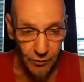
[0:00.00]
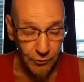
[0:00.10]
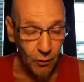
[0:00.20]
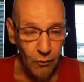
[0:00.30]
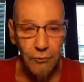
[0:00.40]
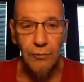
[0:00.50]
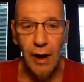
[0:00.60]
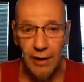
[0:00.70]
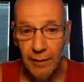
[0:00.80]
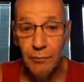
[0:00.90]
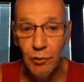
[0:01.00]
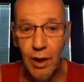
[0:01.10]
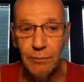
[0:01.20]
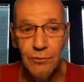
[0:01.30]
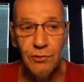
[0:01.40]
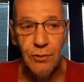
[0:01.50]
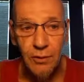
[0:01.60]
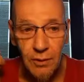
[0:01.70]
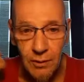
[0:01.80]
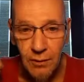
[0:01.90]
So if you've got hemp crops
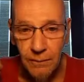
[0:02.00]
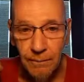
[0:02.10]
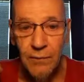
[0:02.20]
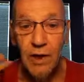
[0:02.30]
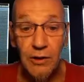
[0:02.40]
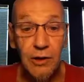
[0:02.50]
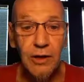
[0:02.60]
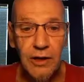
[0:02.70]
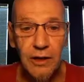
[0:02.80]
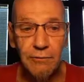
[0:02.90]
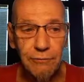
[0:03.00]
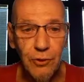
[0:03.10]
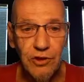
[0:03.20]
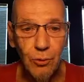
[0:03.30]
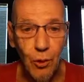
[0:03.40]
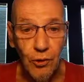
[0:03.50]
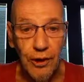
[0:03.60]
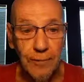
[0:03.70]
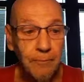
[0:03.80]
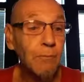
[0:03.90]
and you're going to get a freeze
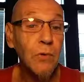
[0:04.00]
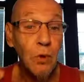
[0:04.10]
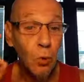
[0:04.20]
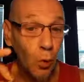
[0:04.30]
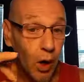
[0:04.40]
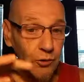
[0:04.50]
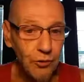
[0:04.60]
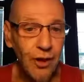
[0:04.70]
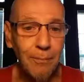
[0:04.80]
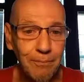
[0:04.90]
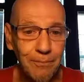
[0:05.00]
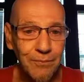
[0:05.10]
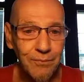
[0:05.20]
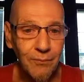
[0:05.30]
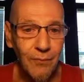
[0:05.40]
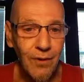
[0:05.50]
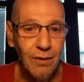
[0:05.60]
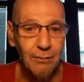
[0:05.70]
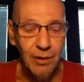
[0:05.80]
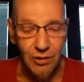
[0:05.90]
warning, water them.
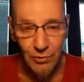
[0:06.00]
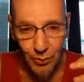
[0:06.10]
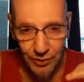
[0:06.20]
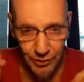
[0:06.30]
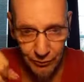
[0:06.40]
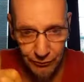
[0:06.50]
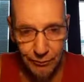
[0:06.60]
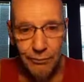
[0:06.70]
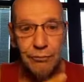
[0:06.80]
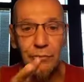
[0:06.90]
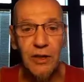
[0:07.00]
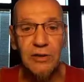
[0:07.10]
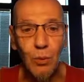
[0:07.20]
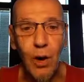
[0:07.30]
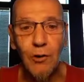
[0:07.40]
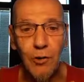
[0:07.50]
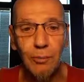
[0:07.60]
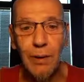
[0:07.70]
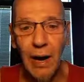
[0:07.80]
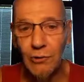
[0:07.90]
Because when you fresh water an
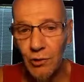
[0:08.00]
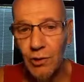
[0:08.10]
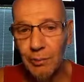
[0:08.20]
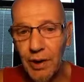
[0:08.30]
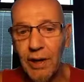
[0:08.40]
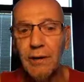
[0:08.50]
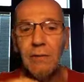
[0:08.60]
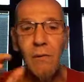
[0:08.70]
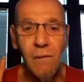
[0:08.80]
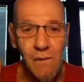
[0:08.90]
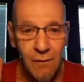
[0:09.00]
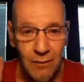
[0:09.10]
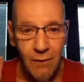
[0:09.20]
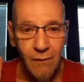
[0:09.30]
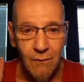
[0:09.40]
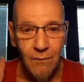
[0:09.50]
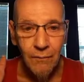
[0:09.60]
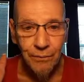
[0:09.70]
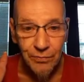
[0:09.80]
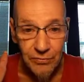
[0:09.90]
outdoor plant,
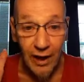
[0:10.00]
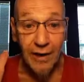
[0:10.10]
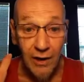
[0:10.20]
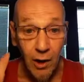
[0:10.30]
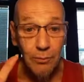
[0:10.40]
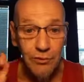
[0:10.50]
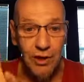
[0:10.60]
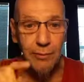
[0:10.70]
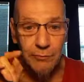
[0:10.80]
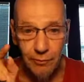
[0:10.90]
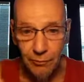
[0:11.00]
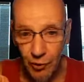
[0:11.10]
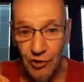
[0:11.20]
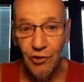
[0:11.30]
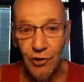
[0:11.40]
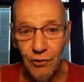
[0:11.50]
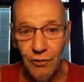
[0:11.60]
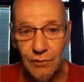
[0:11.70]
that helps keep it from freezing.